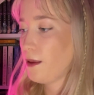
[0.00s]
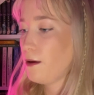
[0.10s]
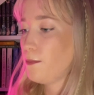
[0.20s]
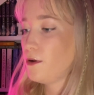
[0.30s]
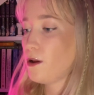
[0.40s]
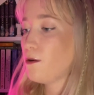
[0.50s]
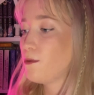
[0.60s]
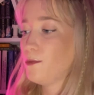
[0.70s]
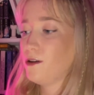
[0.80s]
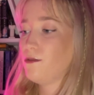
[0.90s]
but no
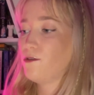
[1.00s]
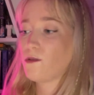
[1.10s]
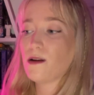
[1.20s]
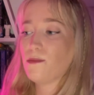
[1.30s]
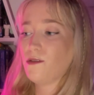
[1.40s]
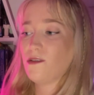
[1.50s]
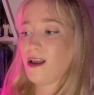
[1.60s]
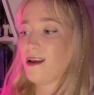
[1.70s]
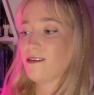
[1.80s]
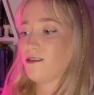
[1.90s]
one would have dreamed of
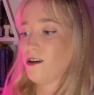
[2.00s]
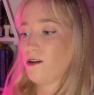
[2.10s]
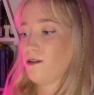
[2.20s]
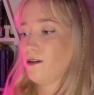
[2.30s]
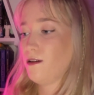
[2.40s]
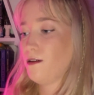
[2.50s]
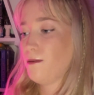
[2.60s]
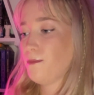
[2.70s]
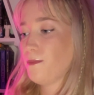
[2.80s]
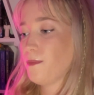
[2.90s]
saying so.
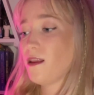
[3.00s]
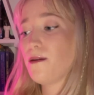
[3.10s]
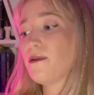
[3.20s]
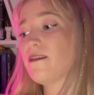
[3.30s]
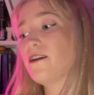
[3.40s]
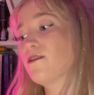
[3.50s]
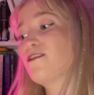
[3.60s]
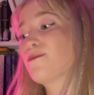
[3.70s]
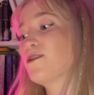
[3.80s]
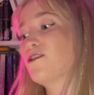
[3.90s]
"A Merry
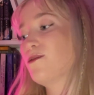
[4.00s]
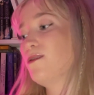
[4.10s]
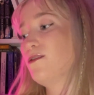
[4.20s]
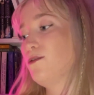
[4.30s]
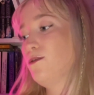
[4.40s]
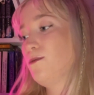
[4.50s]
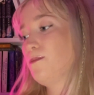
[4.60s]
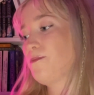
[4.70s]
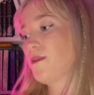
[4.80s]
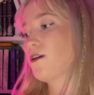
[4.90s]
Christmas to us all.
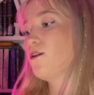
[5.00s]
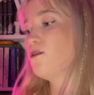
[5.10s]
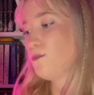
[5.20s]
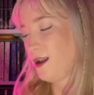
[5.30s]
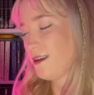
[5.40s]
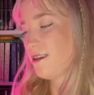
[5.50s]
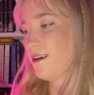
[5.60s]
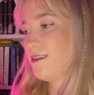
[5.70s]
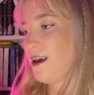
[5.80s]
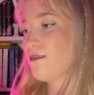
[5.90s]
God bless
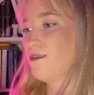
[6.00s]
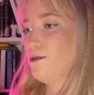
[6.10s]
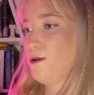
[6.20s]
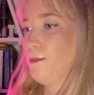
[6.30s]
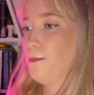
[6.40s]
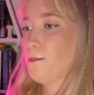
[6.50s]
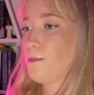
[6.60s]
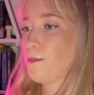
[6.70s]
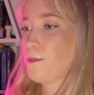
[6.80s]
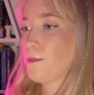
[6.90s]
us, everyone."
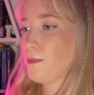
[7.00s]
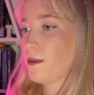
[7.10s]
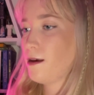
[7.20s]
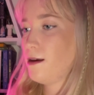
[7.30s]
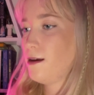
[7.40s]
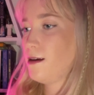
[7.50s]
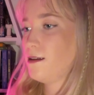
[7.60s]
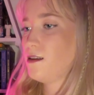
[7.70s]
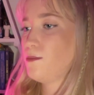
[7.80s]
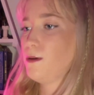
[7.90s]

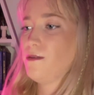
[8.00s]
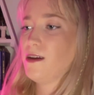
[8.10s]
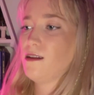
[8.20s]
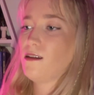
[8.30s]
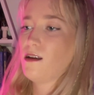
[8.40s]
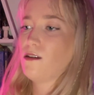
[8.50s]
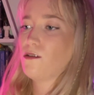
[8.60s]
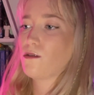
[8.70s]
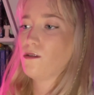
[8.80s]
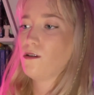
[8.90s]
"Spirit," said
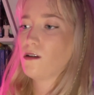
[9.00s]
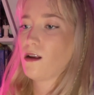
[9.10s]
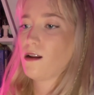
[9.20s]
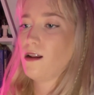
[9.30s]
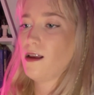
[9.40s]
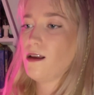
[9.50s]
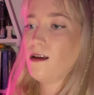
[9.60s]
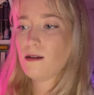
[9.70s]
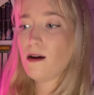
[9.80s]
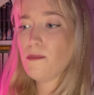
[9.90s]
Scrooge suddenly,
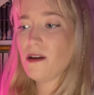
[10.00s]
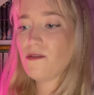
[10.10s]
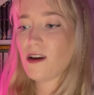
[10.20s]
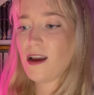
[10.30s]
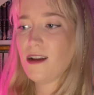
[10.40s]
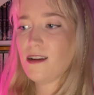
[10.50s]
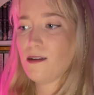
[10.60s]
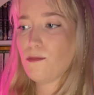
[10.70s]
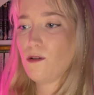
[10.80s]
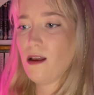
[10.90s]
"tell me if Tiny
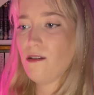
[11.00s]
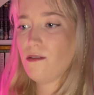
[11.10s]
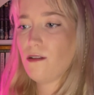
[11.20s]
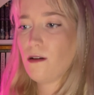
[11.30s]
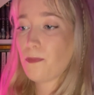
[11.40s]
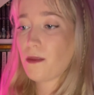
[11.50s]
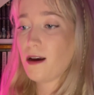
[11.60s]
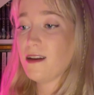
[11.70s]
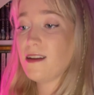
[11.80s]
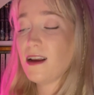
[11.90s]
Tim will live."
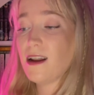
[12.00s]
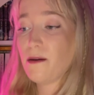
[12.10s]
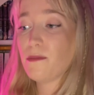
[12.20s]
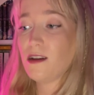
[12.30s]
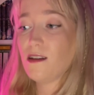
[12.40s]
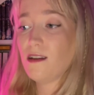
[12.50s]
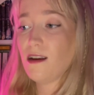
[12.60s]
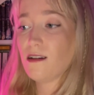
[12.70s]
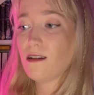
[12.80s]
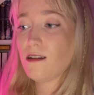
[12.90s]
"I see an empty
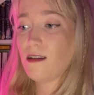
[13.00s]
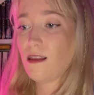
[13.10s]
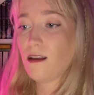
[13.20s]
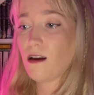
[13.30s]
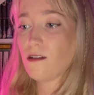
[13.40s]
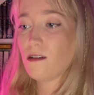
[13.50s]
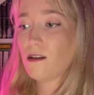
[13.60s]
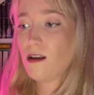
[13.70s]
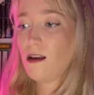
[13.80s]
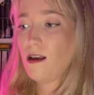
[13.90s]
seat," said the
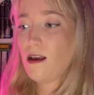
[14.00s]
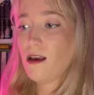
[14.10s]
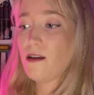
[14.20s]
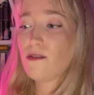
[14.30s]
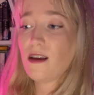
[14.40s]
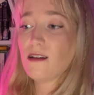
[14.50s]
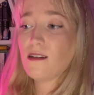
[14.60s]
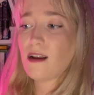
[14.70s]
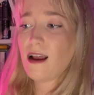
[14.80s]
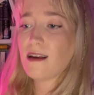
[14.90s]
ghost. "If things
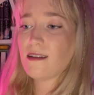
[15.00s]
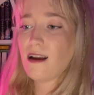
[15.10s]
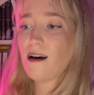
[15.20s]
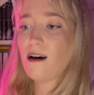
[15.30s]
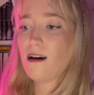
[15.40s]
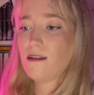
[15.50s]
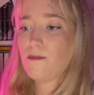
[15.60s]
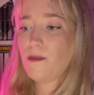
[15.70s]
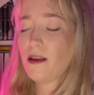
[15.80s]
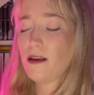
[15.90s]
stay as they are,
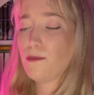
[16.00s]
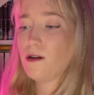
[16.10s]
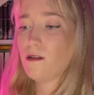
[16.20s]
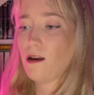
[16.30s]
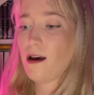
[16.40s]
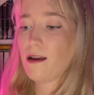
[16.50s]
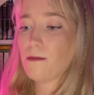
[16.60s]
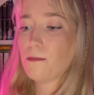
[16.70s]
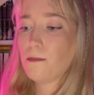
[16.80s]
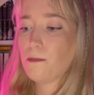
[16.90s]
he will die."
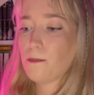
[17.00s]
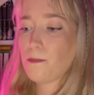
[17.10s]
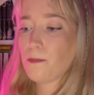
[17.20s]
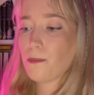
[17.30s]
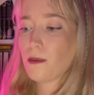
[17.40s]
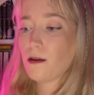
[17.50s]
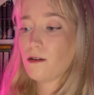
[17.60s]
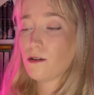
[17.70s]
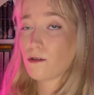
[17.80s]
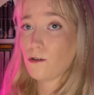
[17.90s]

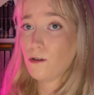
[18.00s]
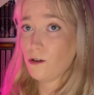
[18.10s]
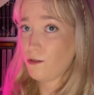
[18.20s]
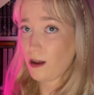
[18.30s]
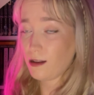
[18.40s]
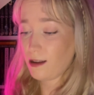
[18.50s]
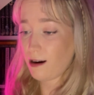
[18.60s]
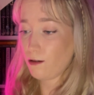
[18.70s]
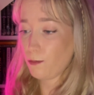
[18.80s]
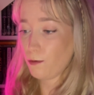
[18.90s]
Scrooge felt
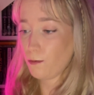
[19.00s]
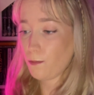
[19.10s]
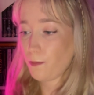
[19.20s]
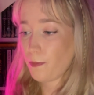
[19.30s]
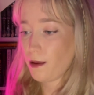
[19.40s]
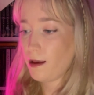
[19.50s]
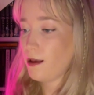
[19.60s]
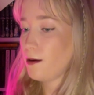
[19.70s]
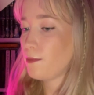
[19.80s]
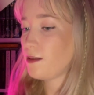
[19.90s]
terrible.
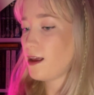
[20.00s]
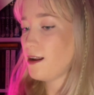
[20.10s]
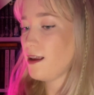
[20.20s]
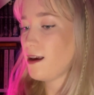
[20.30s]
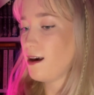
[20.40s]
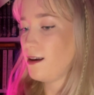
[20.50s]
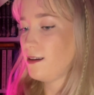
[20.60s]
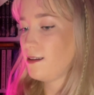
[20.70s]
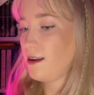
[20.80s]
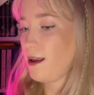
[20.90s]
But then he heard
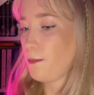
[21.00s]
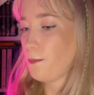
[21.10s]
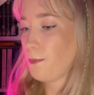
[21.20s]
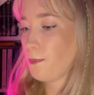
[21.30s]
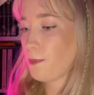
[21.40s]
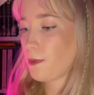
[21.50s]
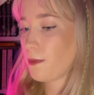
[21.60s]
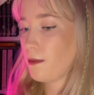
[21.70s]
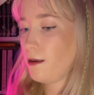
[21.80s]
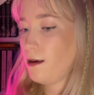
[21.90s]
his name.
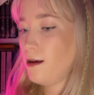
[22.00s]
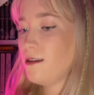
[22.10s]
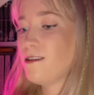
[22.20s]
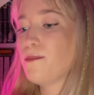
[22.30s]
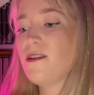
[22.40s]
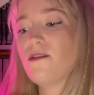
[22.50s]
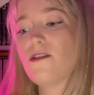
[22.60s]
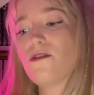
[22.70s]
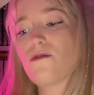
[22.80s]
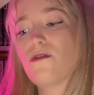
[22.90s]
"To
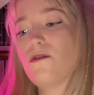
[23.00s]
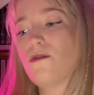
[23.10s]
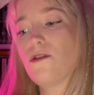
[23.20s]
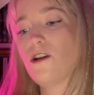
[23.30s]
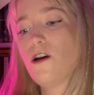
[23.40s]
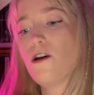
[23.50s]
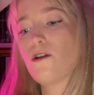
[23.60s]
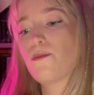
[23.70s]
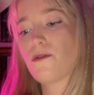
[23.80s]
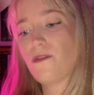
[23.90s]
Mr. Scrooge,
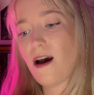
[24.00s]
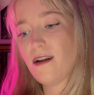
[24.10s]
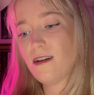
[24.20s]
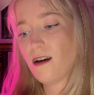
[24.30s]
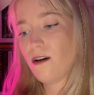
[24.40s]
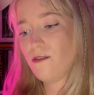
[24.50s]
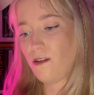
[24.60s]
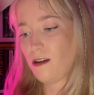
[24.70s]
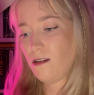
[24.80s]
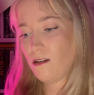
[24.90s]
who provided our
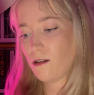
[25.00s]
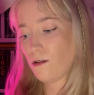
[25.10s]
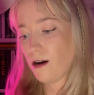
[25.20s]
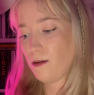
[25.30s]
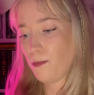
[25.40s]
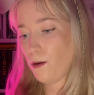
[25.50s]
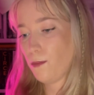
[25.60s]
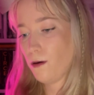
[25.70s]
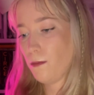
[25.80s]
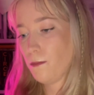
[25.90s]
feast," cried
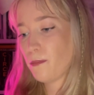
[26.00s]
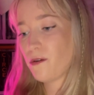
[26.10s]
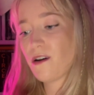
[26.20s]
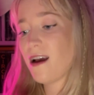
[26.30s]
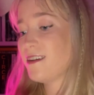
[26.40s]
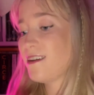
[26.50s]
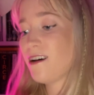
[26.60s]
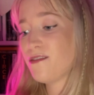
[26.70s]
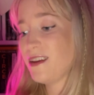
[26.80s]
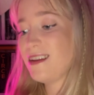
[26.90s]
Bob. "Provided
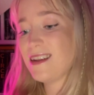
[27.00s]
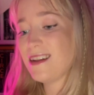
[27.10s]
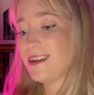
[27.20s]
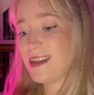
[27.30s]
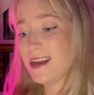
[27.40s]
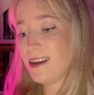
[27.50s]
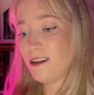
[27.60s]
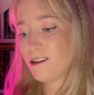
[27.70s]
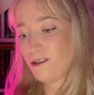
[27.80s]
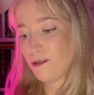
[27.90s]
our feast
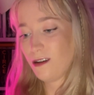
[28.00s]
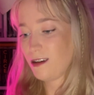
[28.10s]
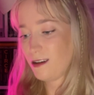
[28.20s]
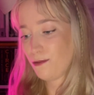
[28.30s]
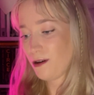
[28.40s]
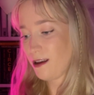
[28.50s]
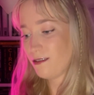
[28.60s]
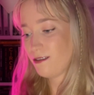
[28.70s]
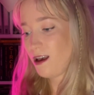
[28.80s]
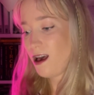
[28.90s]
indeed," snorted his
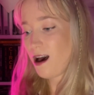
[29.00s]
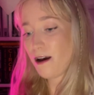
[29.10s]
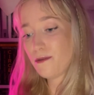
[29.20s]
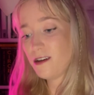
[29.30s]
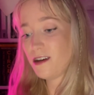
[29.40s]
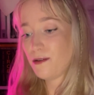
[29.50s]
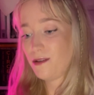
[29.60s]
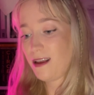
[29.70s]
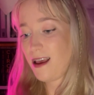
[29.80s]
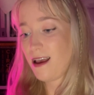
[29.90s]
wife. "I wish he
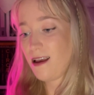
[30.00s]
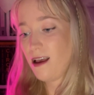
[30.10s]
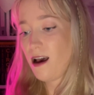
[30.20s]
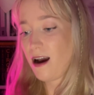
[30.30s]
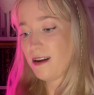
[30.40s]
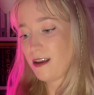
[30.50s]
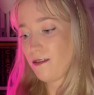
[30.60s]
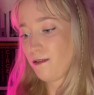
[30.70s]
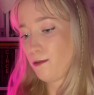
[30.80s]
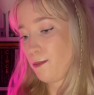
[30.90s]
was here. I'd
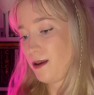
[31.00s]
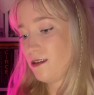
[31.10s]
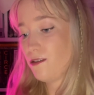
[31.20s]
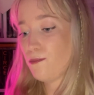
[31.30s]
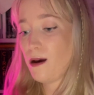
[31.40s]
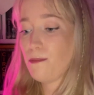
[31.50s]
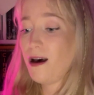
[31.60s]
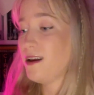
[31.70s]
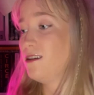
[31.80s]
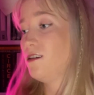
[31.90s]
give him a piece of my
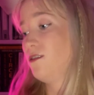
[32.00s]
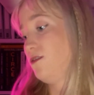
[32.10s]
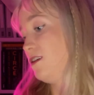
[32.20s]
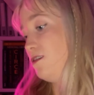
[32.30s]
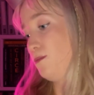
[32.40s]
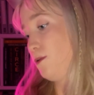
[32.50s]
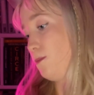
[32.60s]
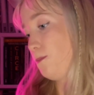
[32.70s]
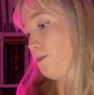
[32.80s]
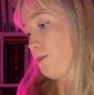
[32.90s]
mind to feast upon."